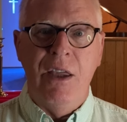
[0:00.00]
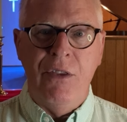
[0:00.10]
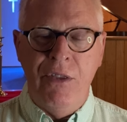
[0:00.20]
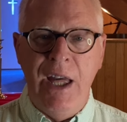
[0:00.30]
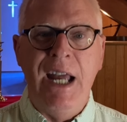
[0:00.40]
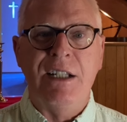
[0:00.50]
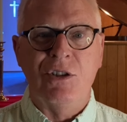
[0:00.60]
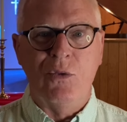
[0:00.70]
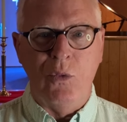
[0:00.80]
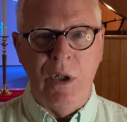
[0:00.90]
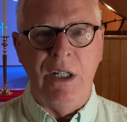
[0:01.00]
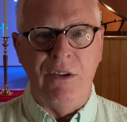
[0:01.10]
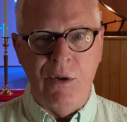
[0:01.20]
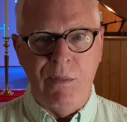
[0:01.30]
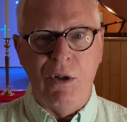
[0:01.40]
that's really
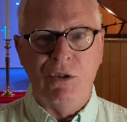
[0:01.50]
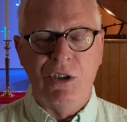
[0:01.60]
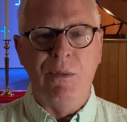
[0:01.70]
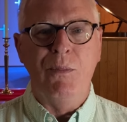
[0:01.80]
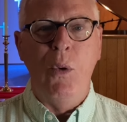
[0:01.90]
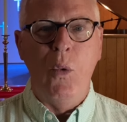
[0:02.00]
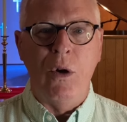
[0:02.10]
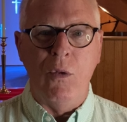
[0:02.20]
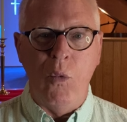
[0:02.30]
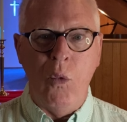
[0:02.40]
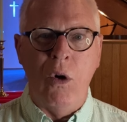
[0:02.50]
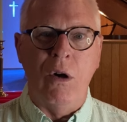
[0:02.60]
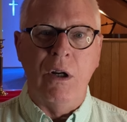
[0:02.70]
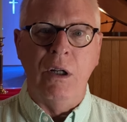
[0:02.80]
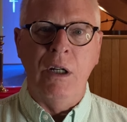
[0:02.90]
the most important
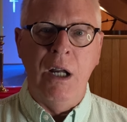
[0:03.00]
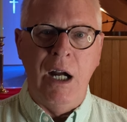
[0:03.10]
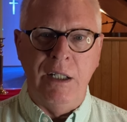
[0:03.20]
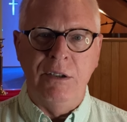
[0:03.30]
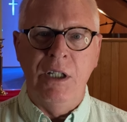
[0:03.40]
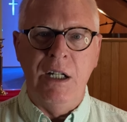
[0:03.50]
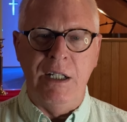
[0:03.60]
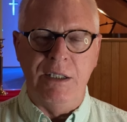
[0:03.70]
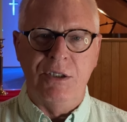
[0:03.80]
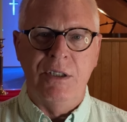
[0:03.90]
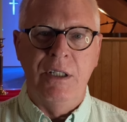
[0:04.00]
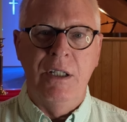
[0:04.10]
work God does.